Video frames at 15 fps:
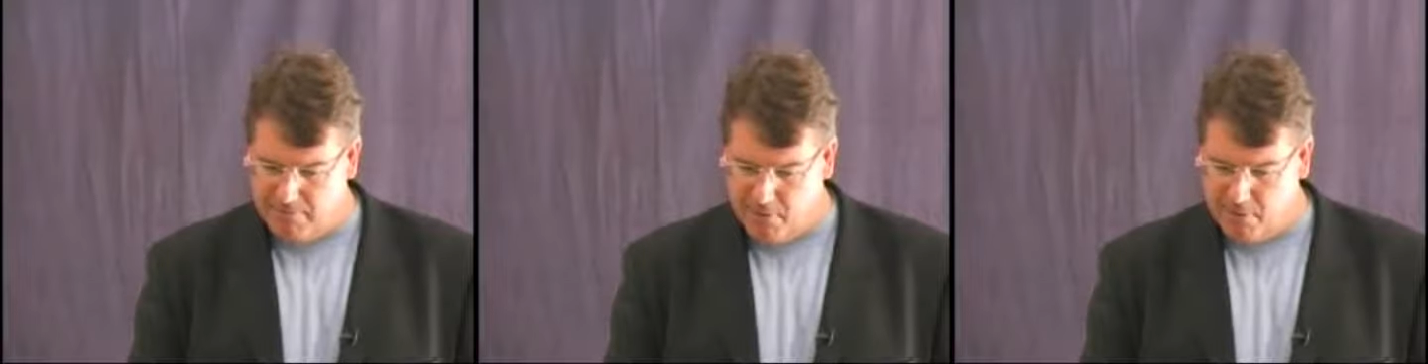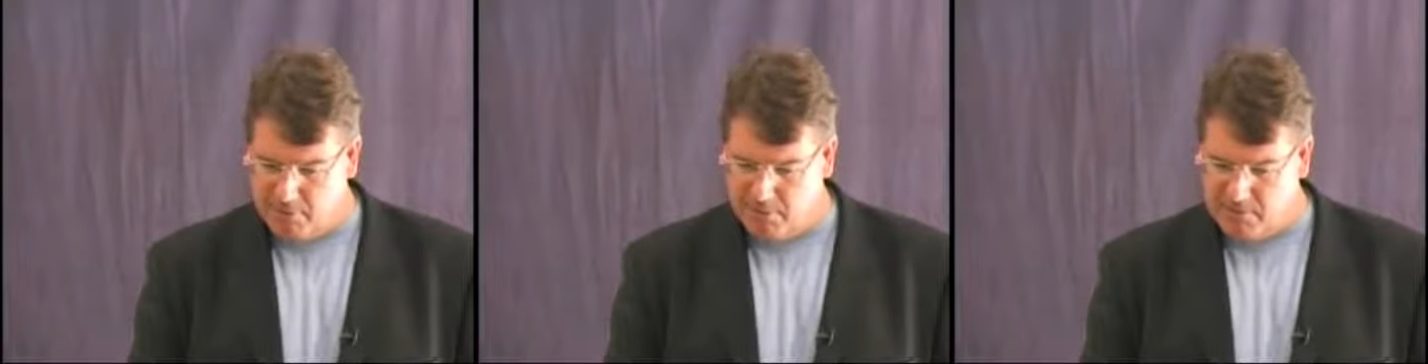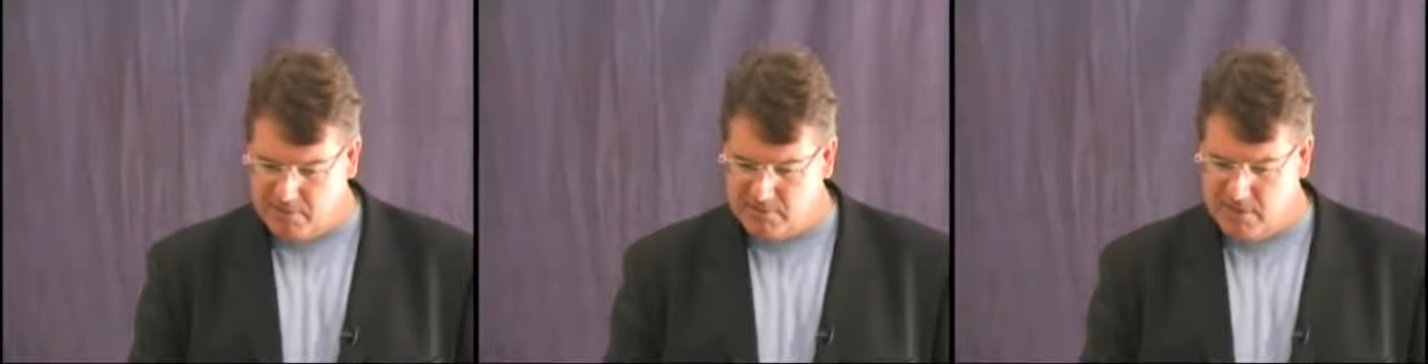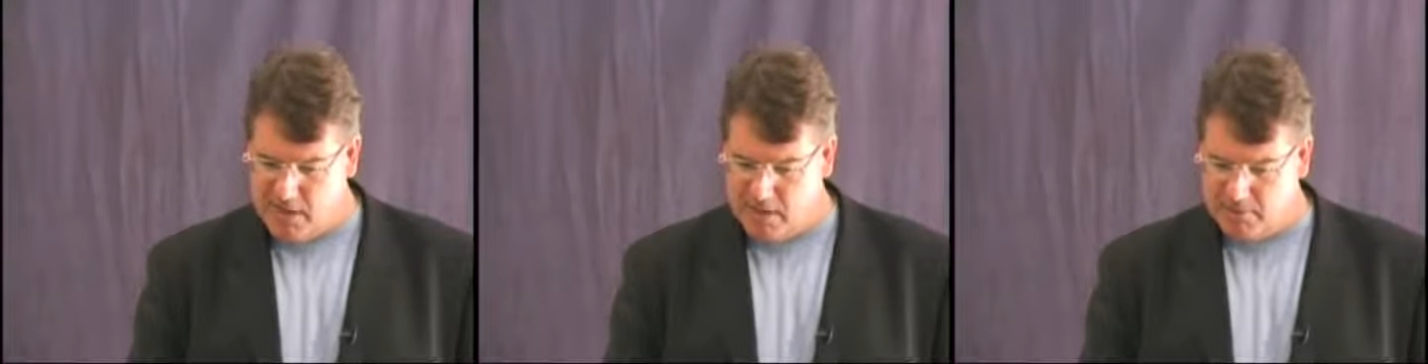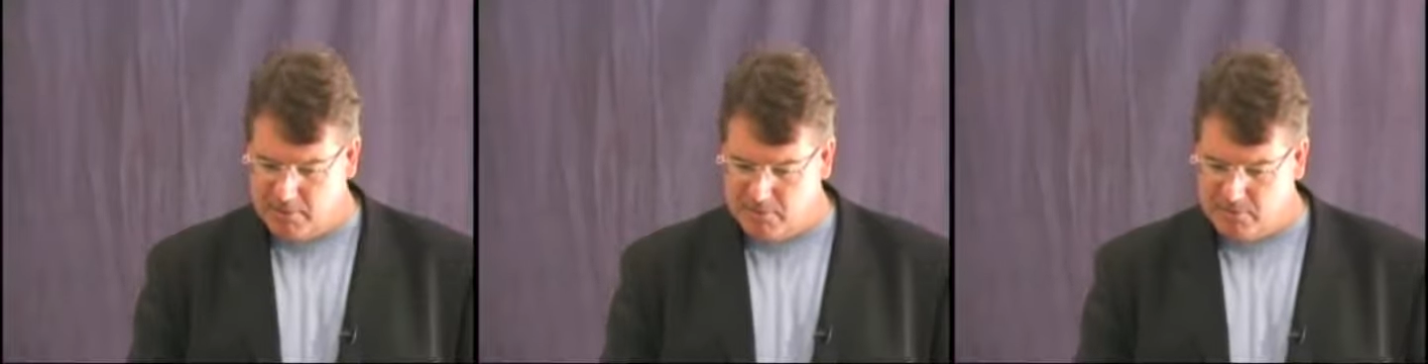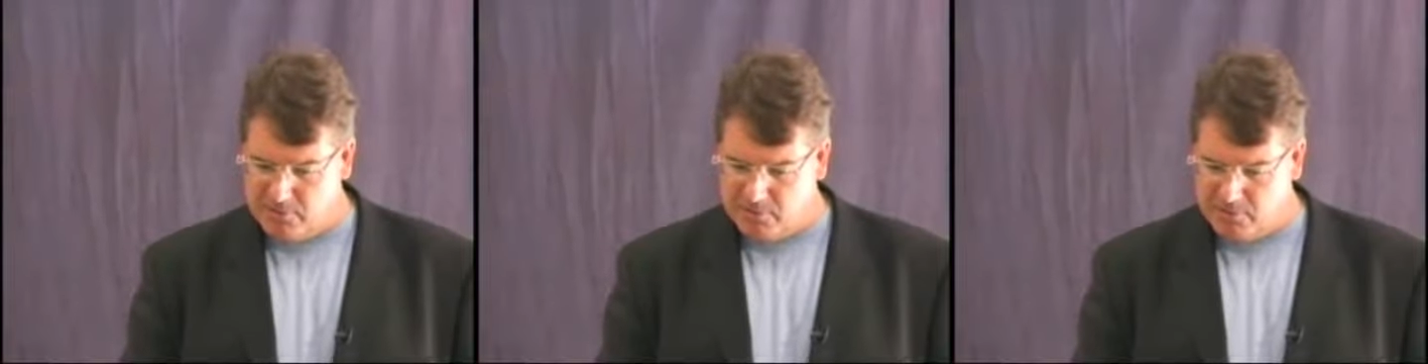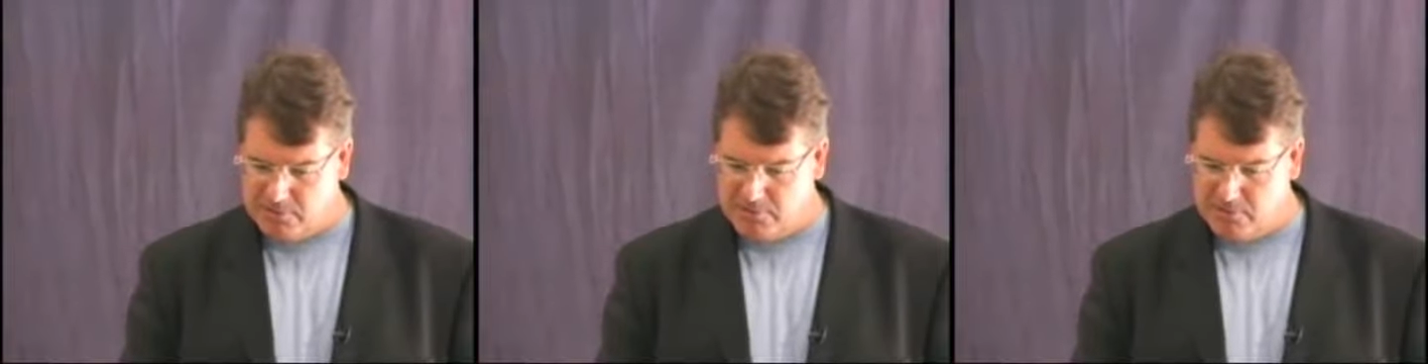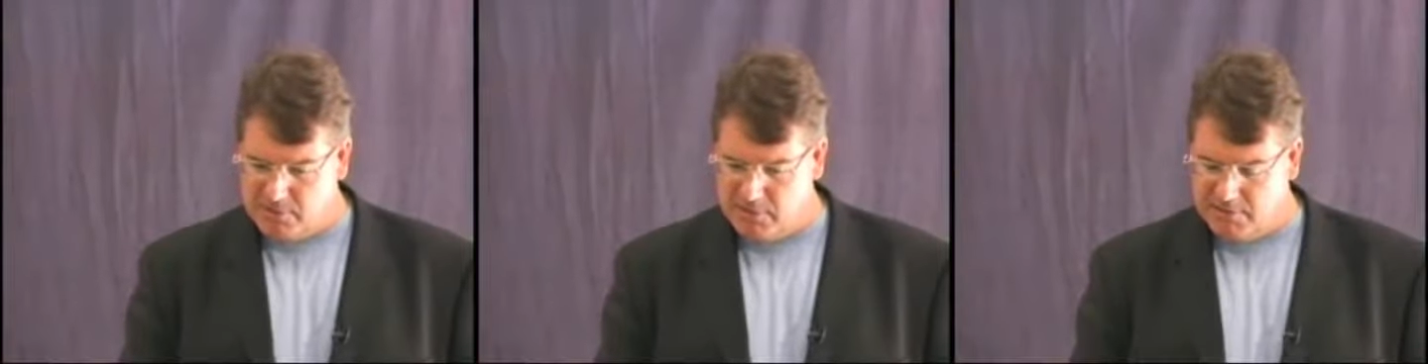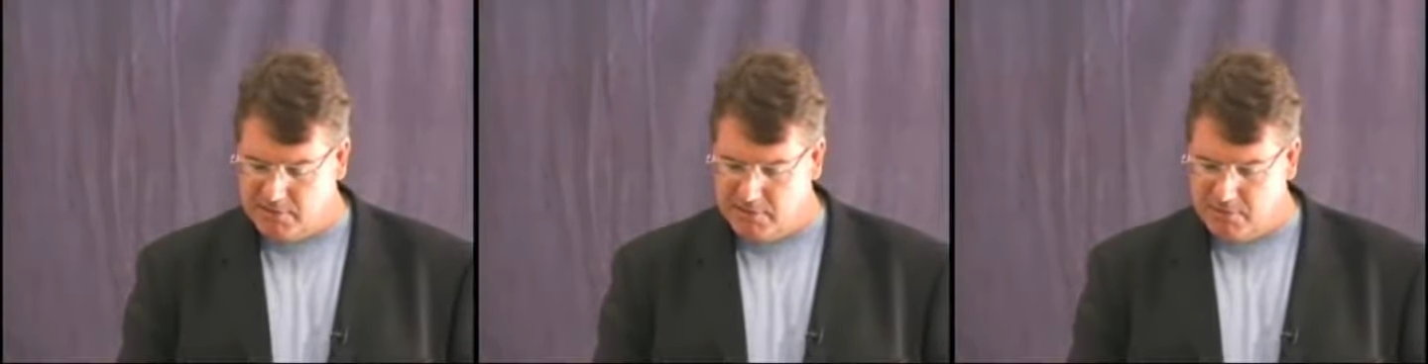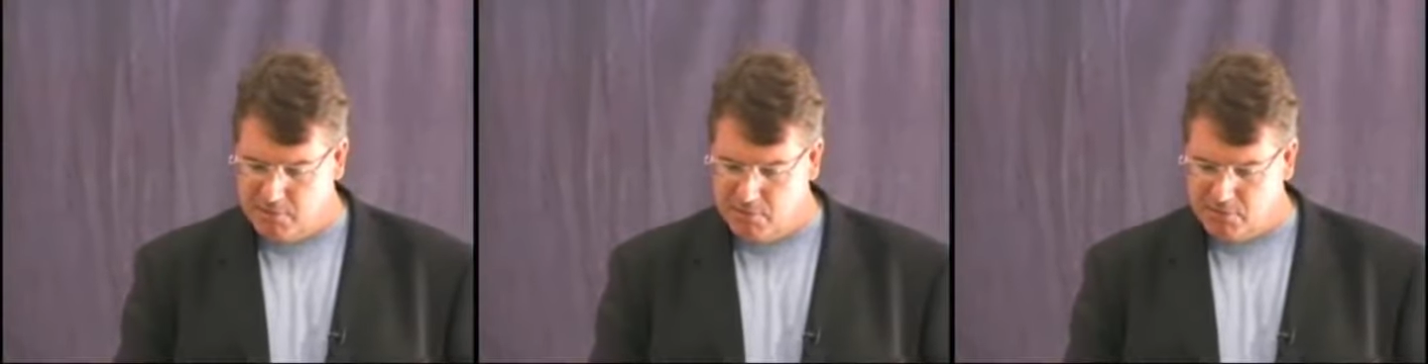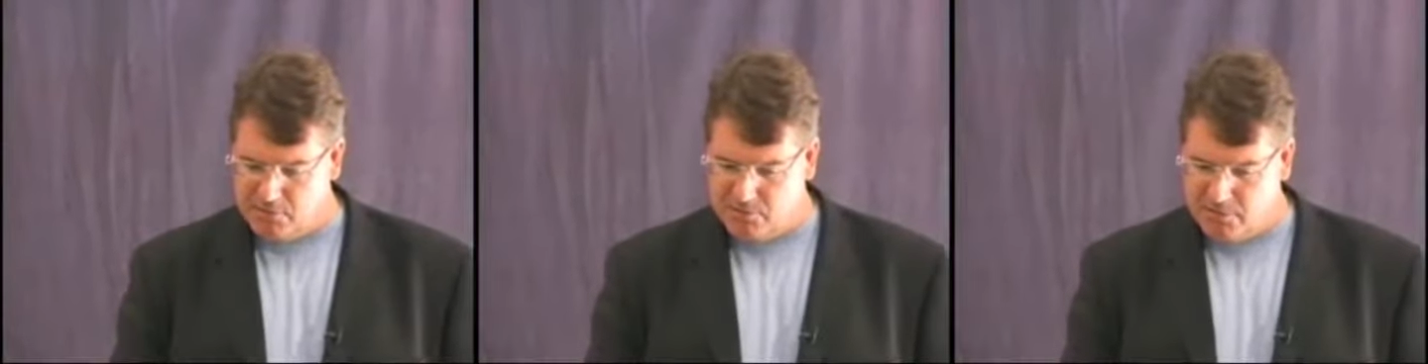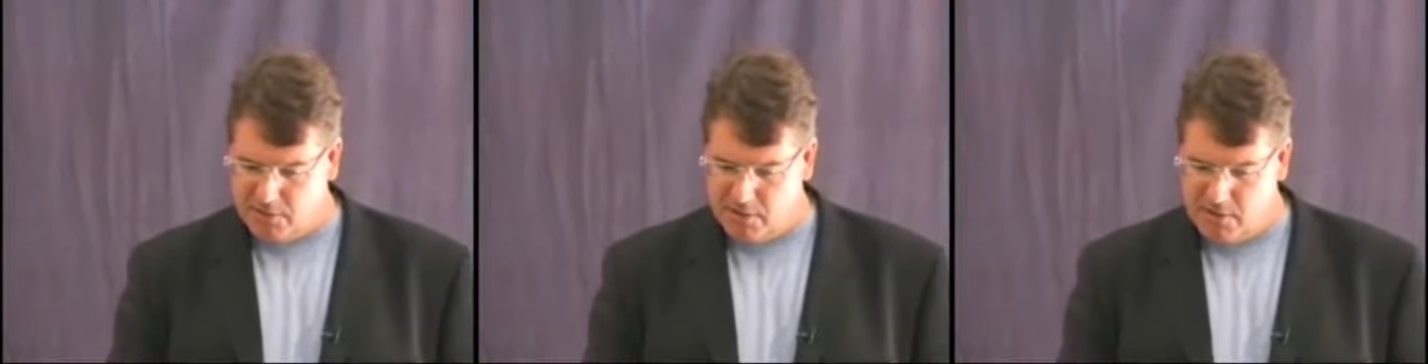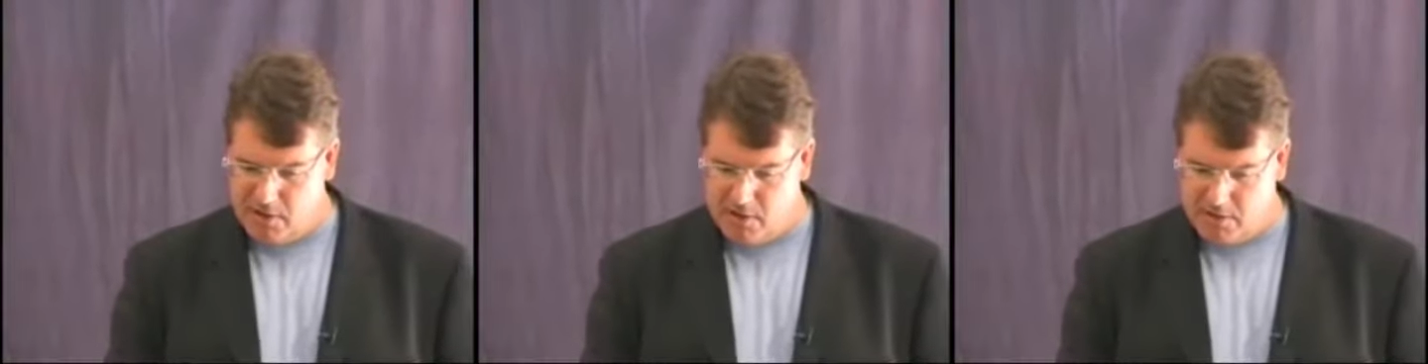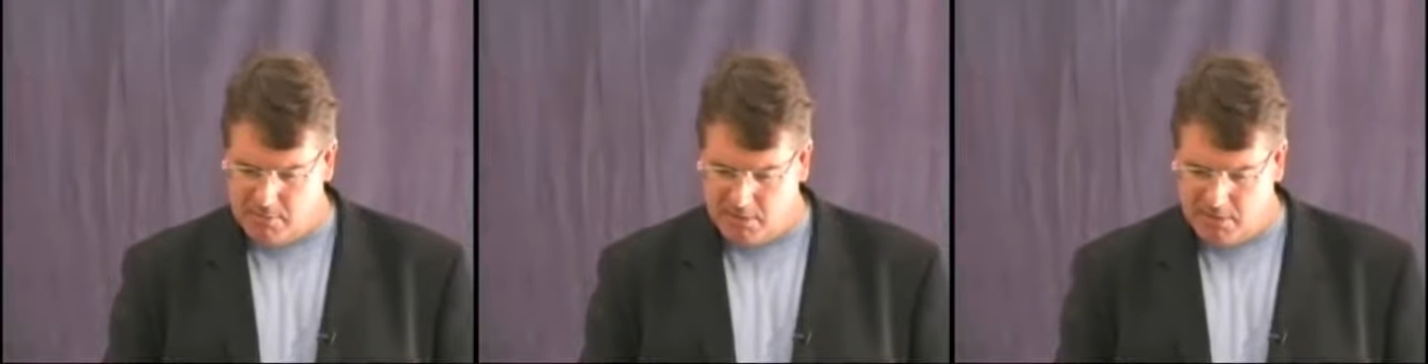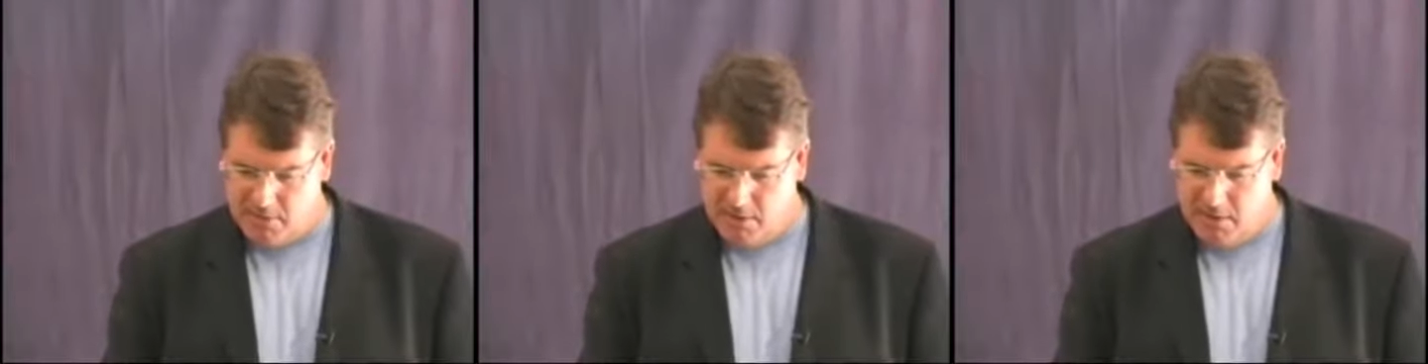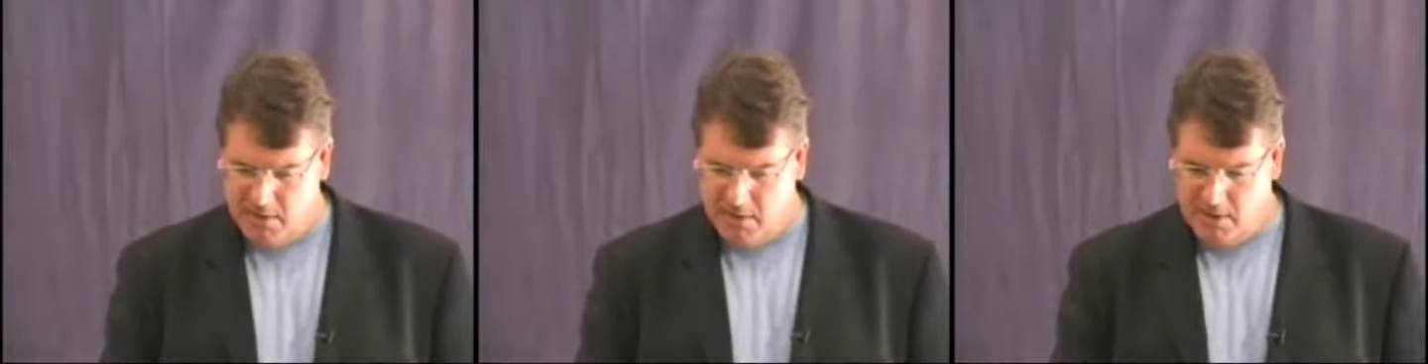firmly established over a significant portion of the economy